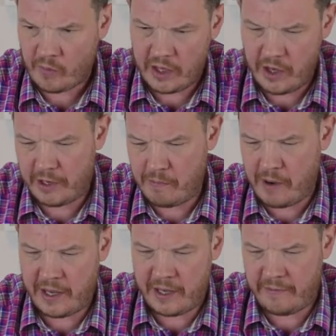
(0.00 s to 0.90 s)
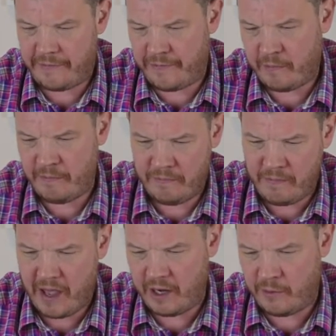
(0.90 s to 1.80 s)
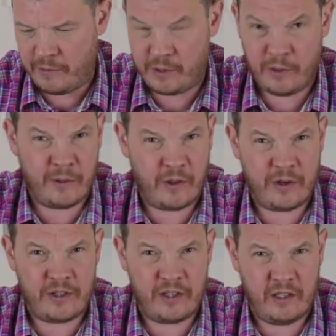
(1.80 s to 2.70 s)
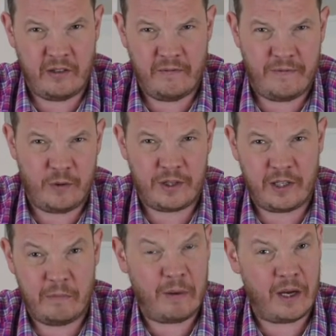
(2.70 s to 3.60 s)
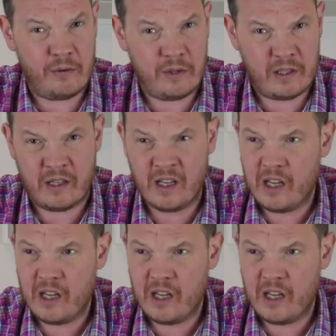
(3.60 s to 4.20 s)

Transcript: You can buy it from anywhere between about £13-14,